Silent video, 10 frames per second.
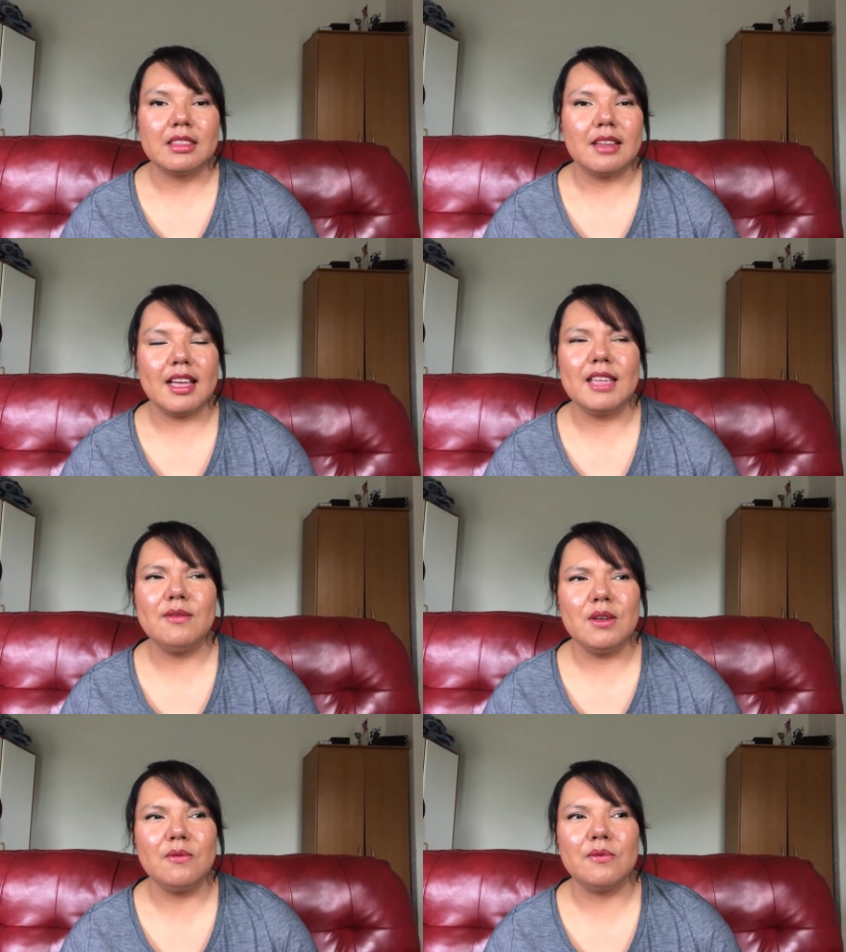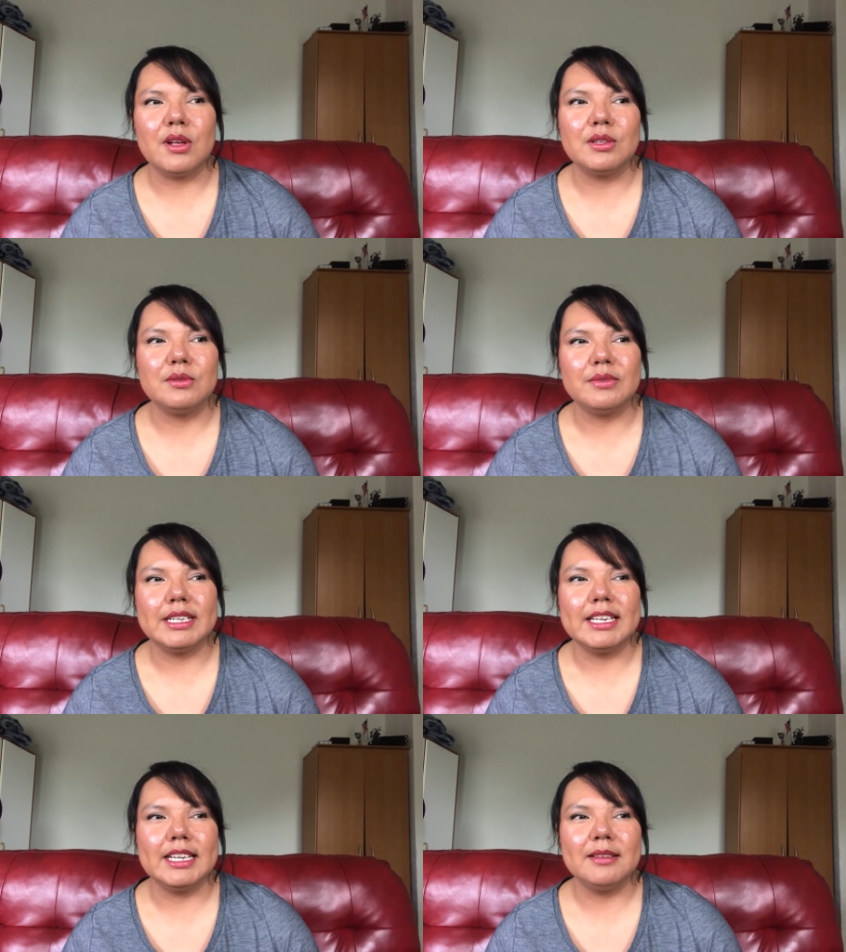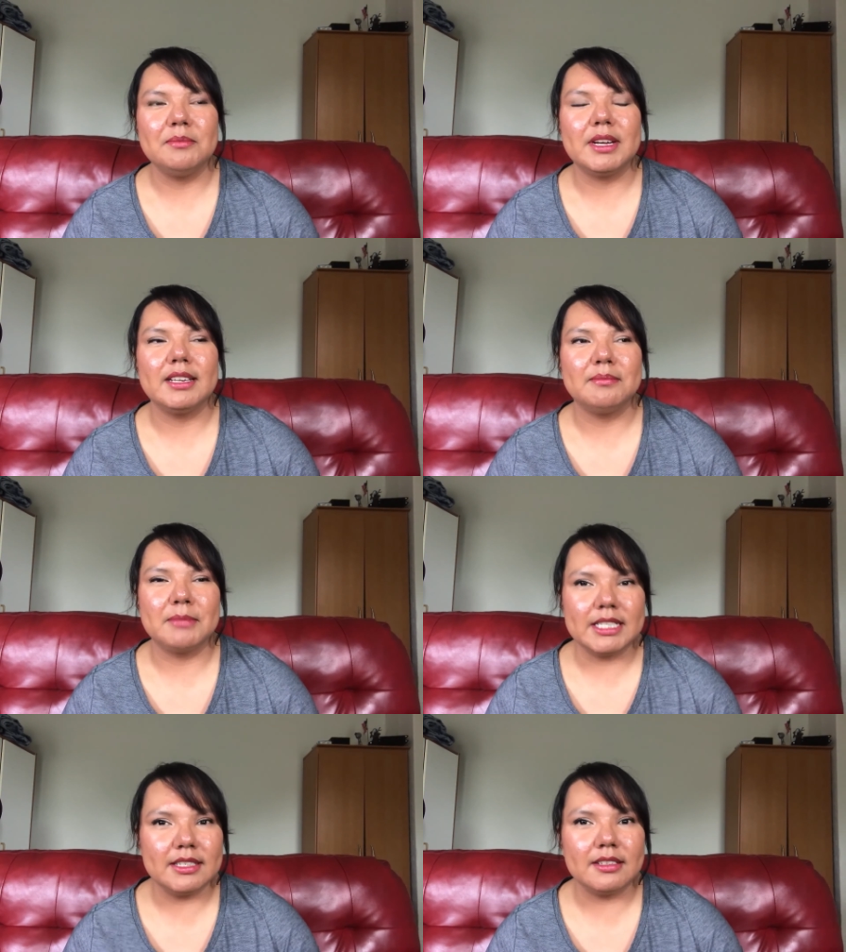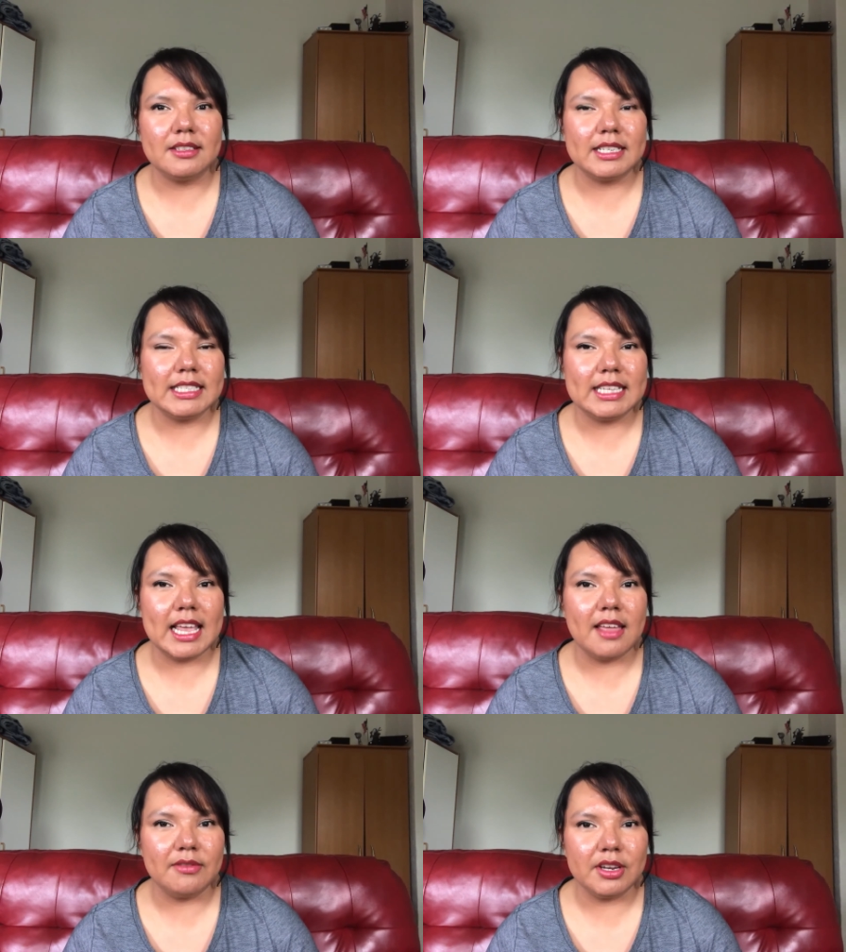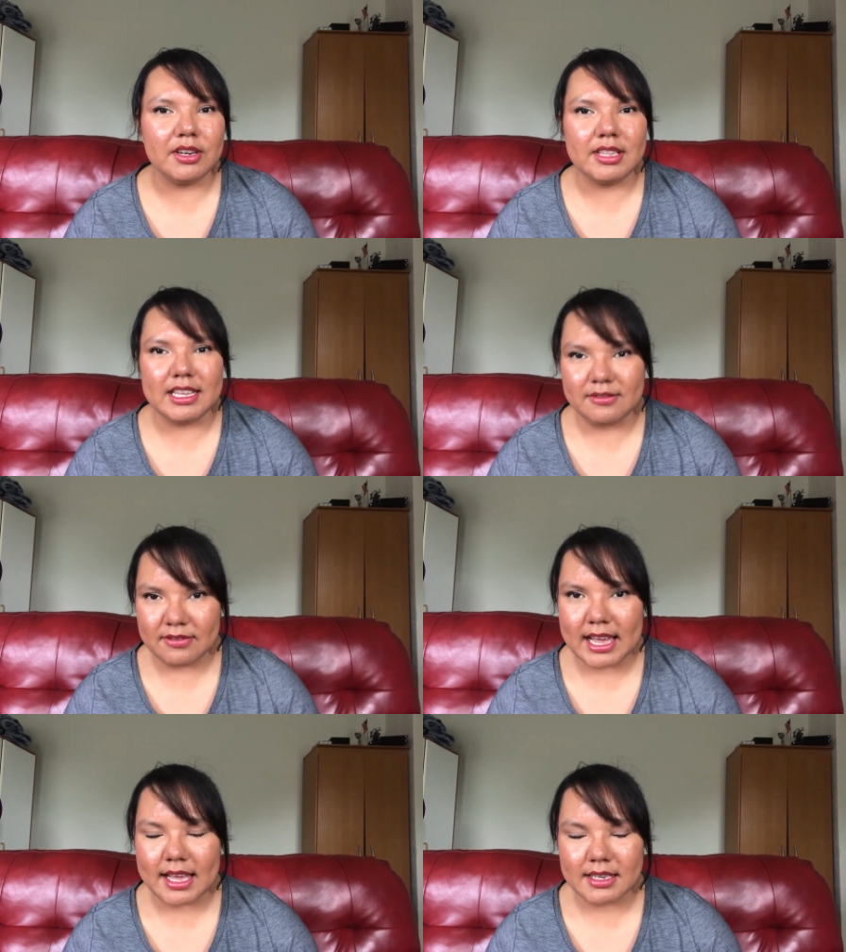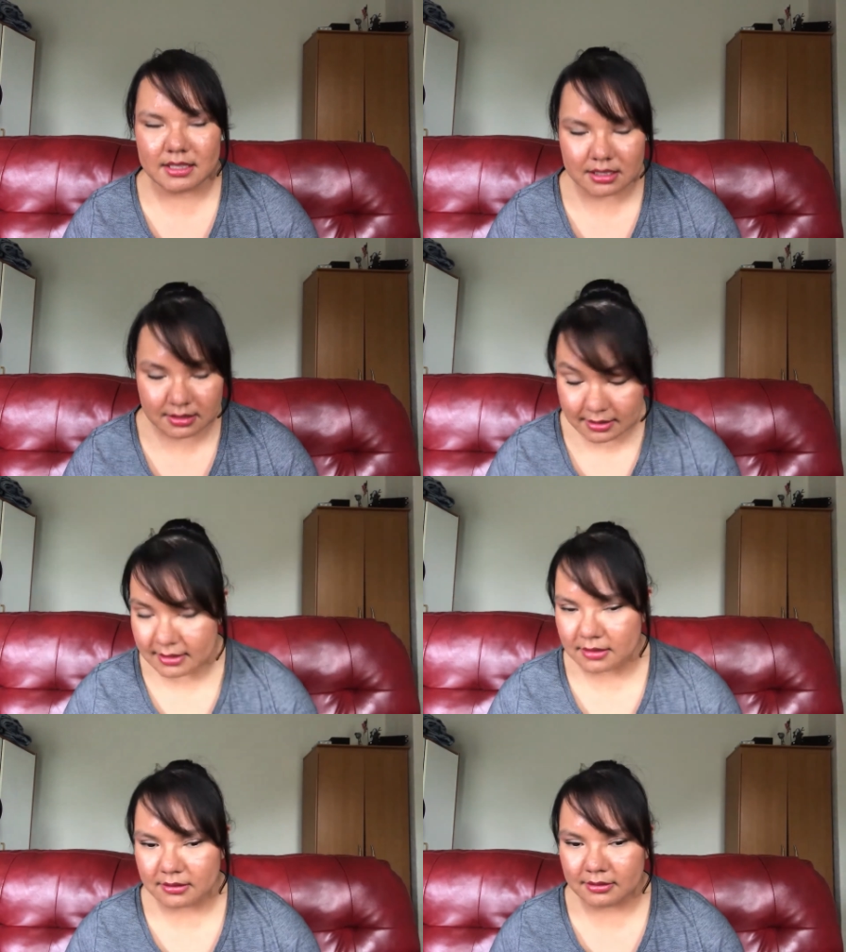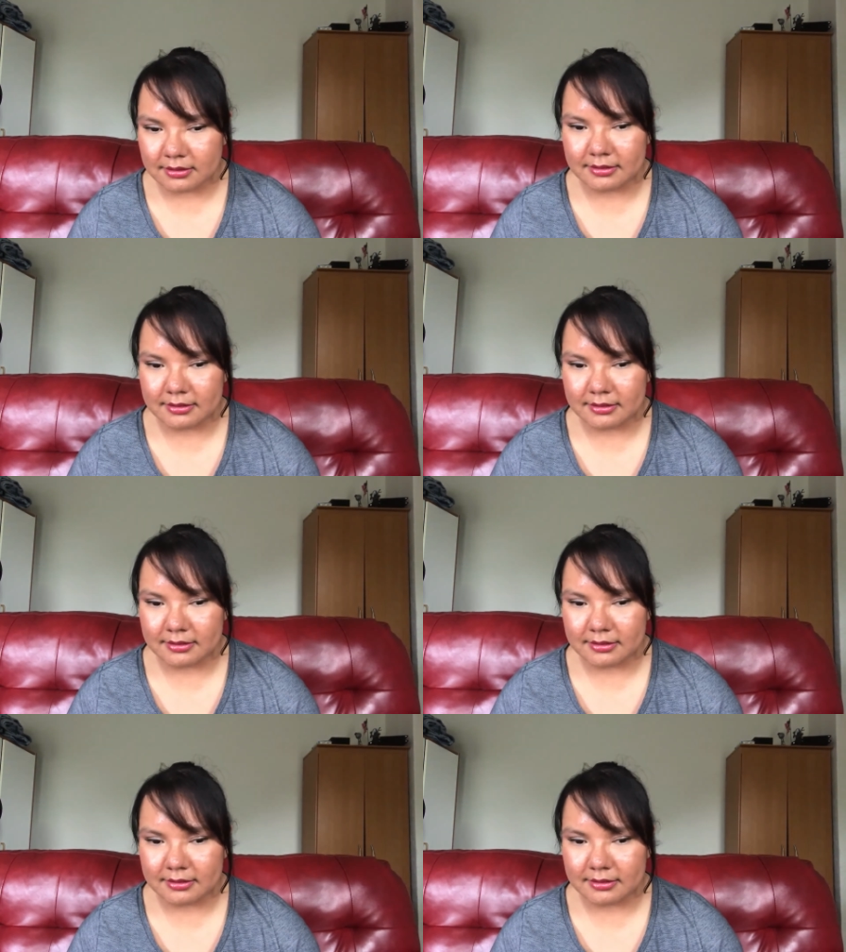not give you a false reading, but muscle is heavier than fat. So